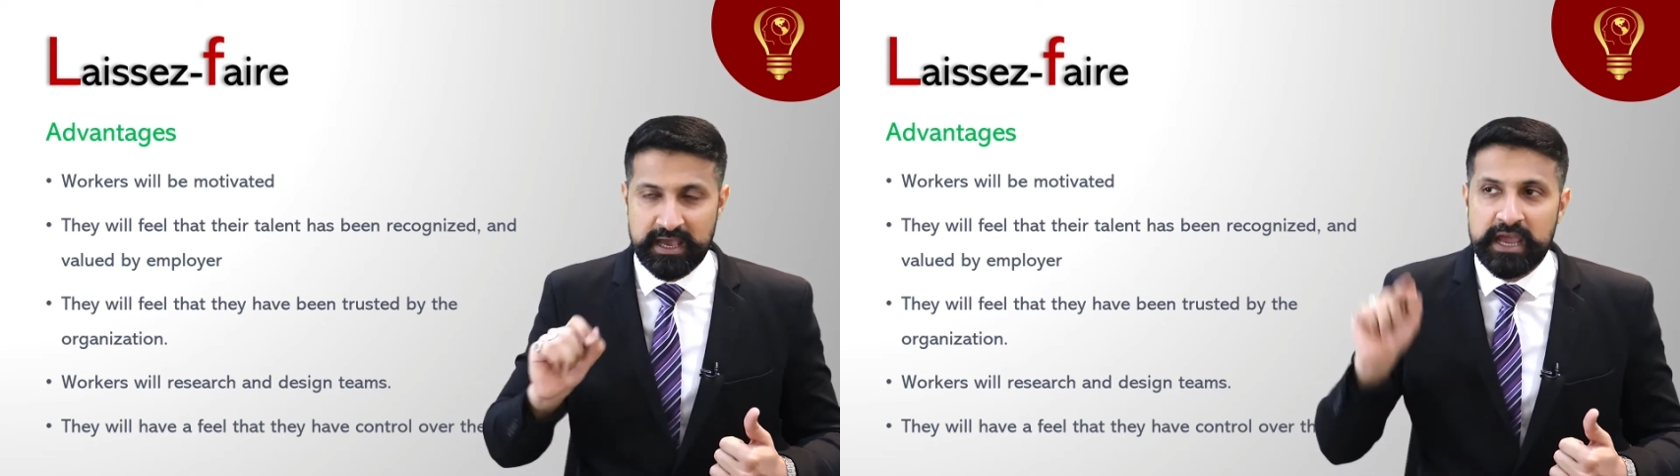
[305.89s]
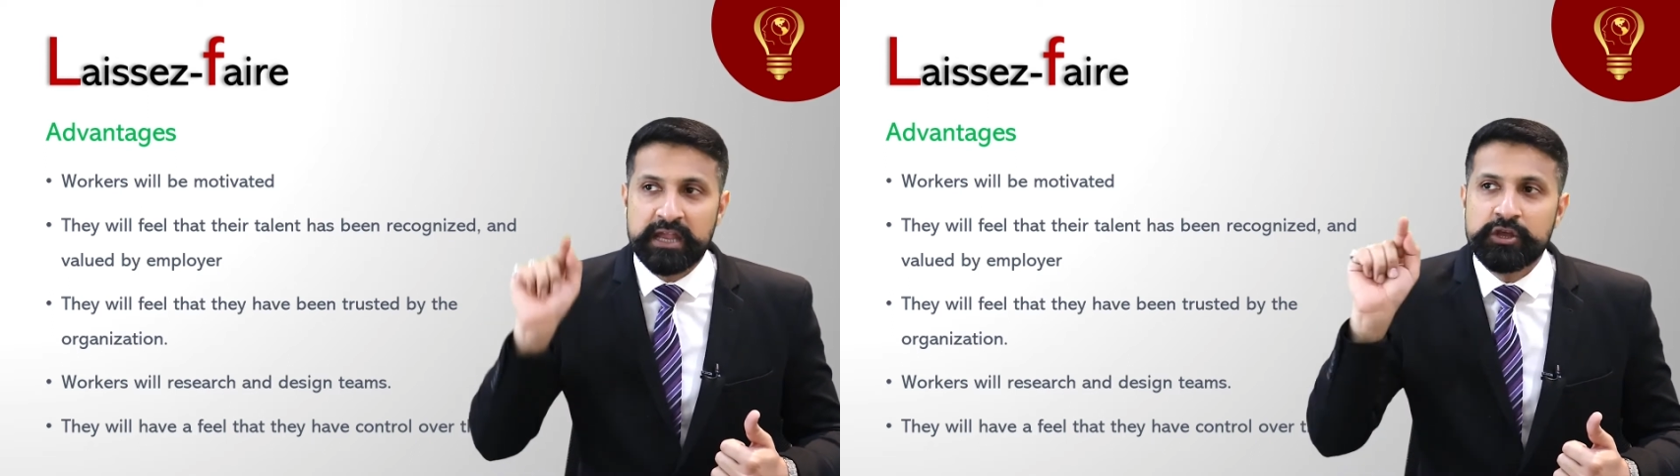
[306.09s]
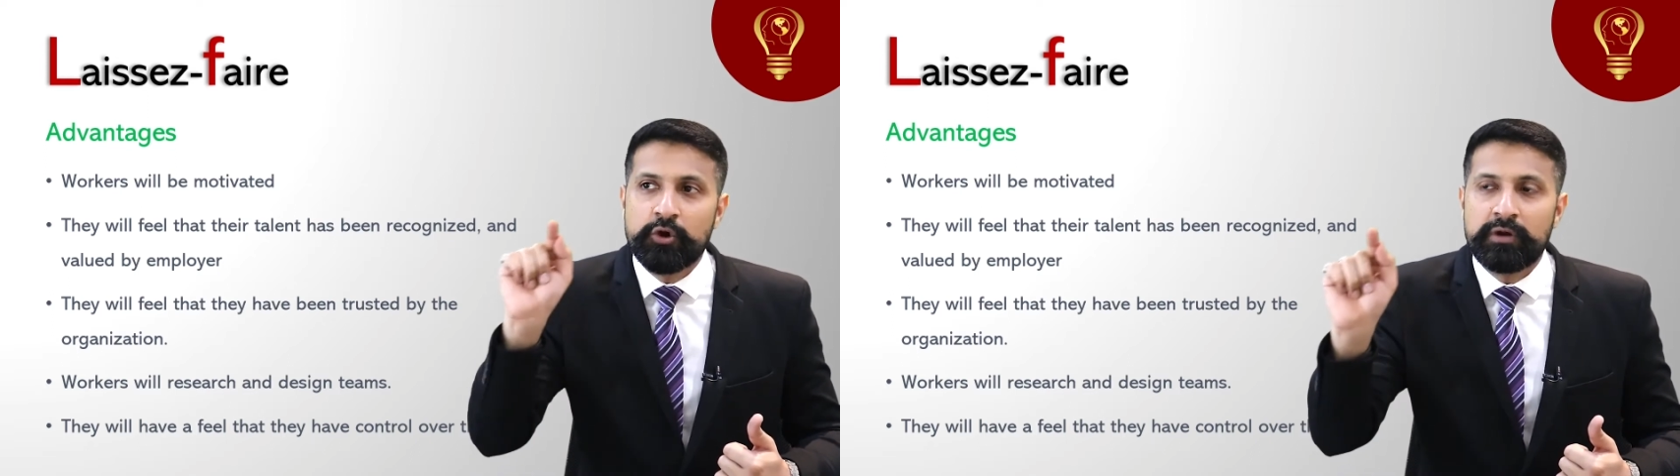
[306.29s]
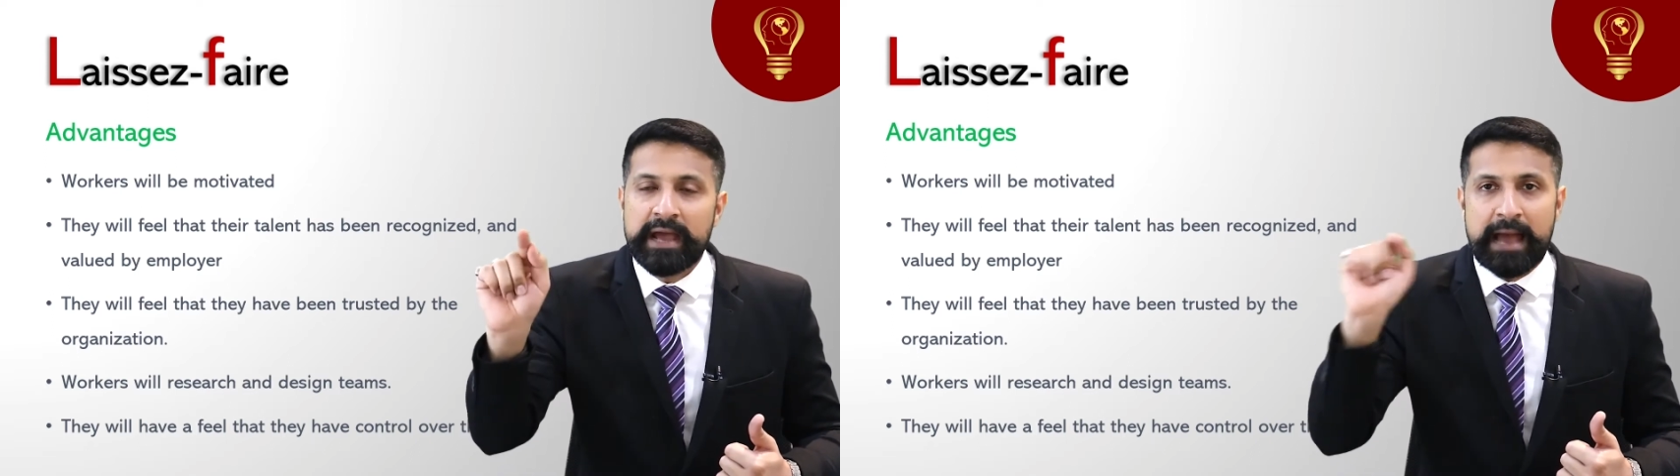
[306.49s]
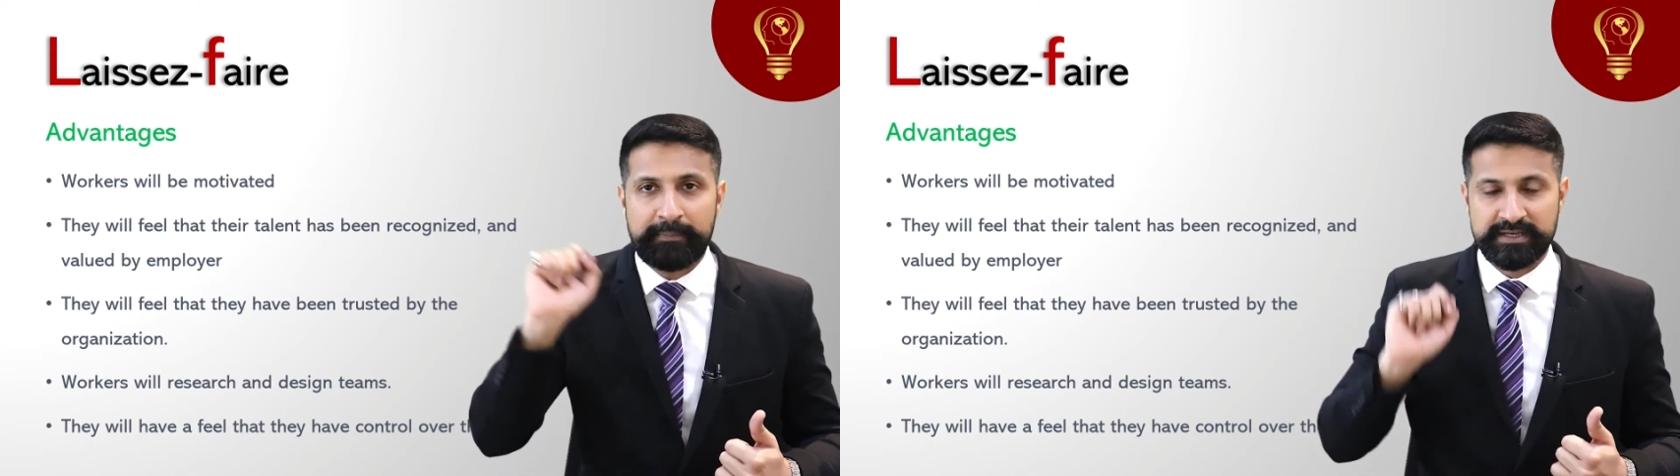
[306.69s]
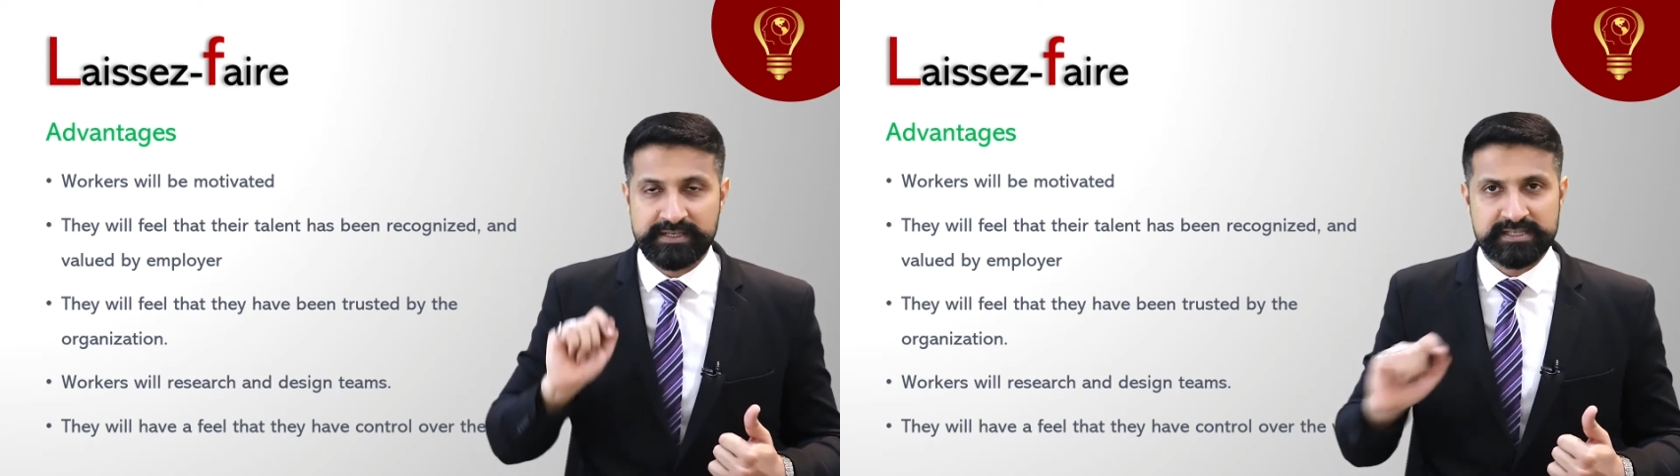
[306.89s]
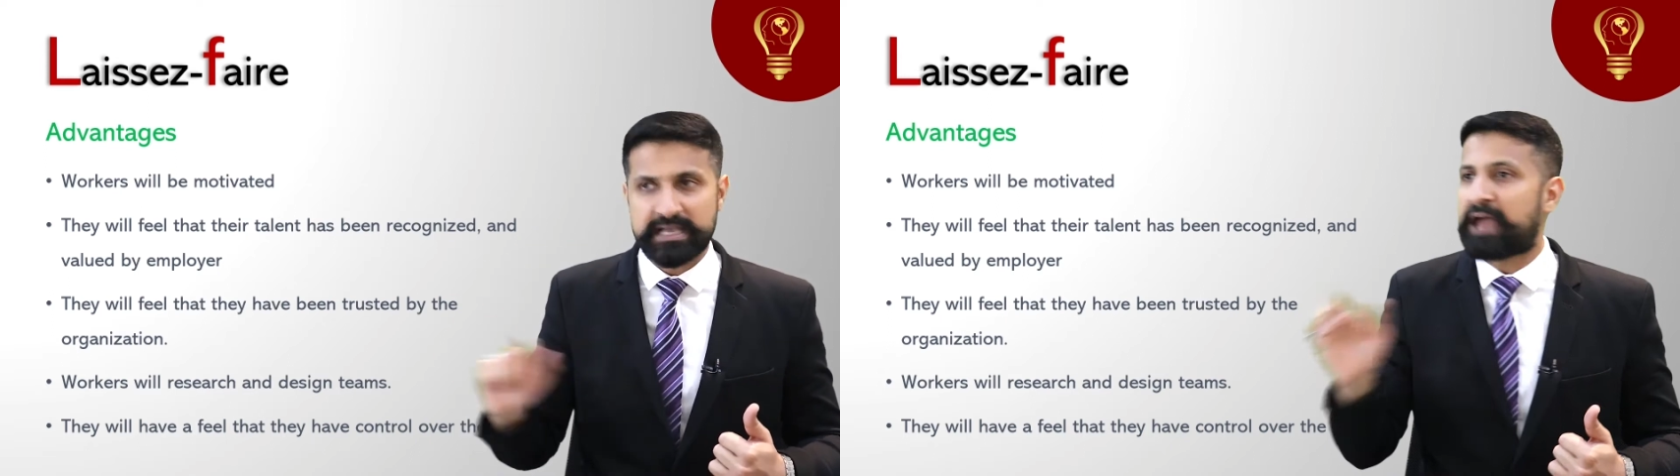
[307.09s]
in your abilities.